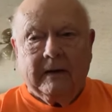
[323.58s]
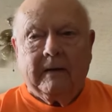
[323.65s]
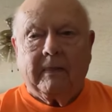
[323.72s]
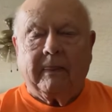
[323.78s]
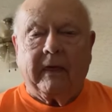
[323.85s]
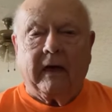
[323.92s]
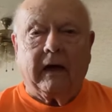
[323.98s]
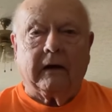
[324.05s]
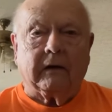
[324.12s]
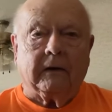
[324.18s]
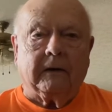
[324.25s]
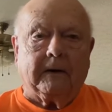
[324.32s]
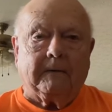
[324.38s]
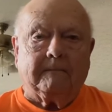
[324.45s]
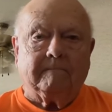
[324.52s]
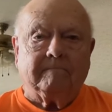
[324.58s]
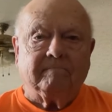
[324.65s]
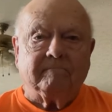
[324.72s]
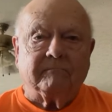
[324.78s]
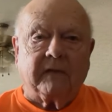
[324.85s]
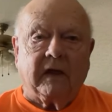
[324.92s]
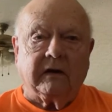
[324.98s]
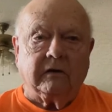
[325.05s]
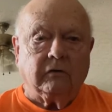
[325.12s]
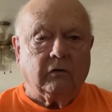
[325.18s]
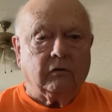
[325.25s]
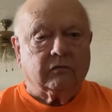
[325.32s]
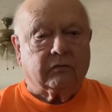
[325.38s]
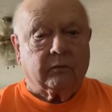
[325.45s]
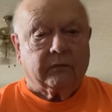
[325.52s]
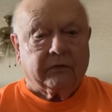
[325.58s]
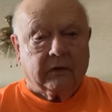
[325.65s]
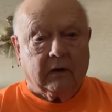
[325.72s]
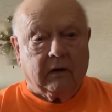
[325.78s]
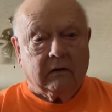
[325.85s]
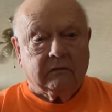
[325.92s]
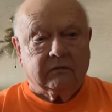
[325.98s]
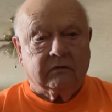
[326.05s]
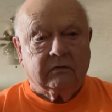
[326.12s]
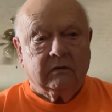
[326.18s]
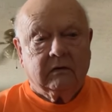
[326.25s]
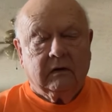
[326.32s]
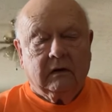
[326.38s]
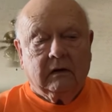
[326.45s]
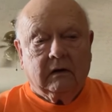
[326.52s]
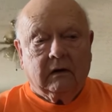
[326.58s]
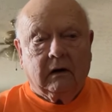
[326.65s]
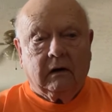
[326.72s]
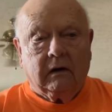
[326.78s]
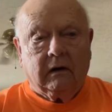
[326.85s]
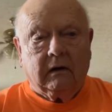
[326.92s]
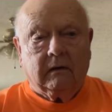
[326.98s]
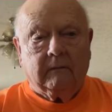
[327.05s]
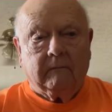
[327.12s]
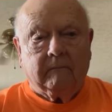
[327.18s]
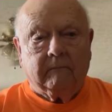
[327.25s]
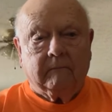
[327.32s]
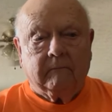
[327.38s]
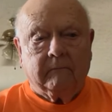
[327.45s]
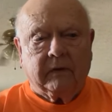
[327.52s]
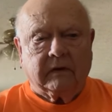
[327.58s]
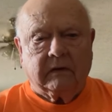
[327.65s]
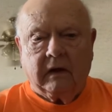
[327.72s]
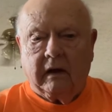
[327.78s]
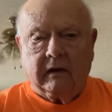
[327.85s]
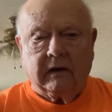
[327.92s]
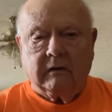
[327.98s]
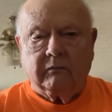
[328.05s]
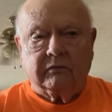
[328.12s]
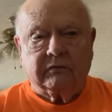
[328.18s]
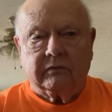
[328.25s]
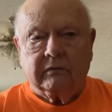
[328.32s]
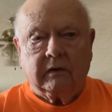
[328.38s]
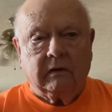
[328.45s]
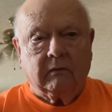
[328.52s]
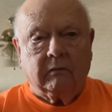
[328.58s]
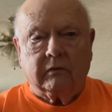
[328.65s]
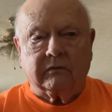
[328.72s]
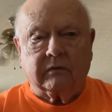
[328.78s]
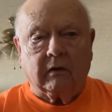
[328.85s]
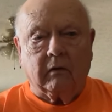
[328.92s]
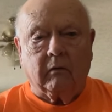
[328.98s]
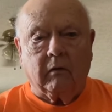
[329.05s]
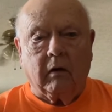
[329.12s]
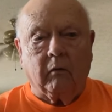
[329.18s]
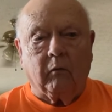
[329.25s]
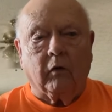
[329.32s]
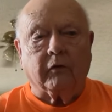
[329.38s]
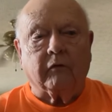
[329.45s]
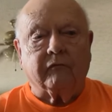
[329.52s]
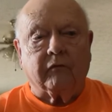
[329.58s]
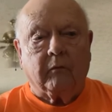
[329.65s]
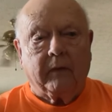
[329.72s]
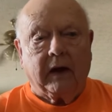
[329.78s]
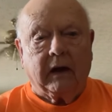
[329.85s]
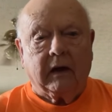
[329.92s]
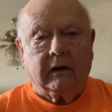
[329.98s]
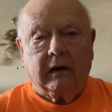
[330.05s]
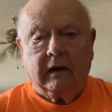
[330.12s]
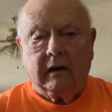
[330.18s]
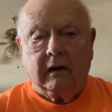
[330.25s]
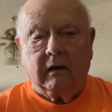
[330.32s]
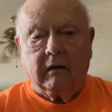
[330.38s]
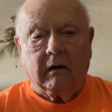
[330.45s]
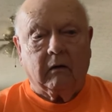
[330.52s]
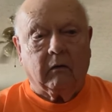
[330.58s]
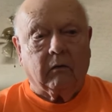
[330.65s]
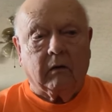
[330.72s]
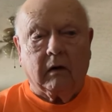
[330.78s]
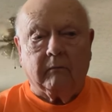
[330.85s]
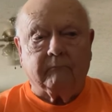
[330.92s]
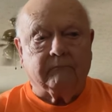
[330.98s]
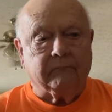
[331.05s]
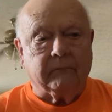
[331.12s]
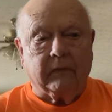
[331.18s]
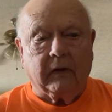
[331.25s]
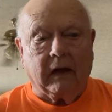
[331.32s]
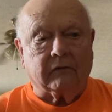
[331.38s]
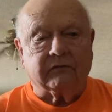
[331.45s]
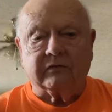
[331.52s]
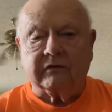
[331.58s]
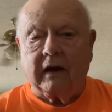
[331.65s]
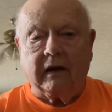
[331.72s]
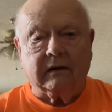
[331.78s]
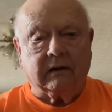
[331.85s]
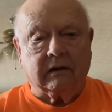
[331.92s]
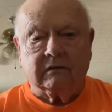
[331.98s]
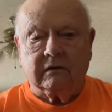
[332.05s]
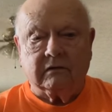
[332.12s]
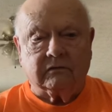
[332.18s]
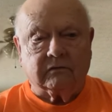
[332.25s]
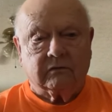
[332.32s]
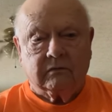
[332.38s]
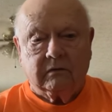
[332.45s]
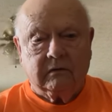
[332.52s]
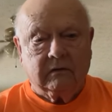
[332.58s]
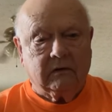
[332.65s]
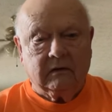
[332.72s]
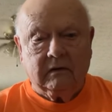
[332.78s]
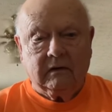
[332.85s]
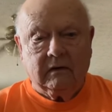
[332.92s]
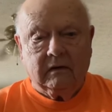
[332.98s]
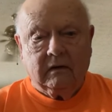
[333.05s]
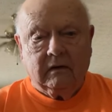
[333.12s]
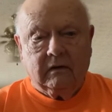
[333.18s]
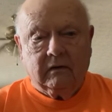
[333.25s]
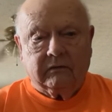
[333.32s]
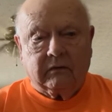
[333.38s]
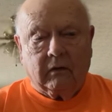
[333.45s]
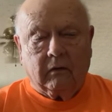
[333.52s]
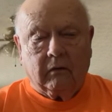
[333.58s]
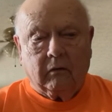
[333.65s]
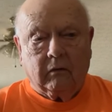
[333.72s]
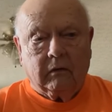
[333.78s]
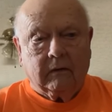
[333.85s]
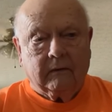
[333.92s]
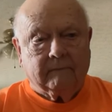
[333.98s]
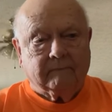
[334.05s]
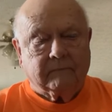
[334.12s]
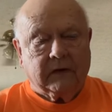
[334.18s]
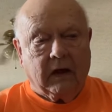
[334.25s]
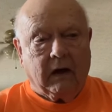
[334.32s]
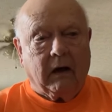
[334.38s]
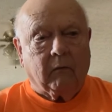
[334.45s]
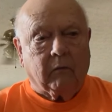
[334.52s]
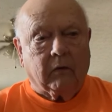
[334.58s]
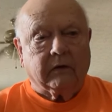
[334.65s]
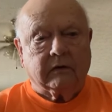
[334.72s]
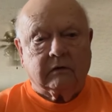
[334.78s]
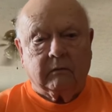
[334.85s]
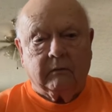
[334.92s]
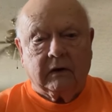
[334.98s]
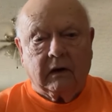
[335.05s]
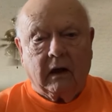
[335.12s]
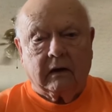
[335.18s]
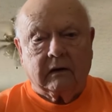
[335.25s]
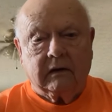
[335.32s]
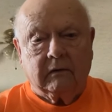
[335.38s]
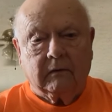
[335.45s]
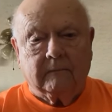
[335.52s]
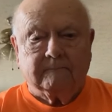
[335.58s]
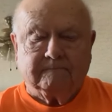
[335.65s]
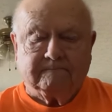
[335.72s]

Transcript: that he used with us. But yeah, he was a wonderful man and a outstanding teacher. So yeah, I wanted to be like him.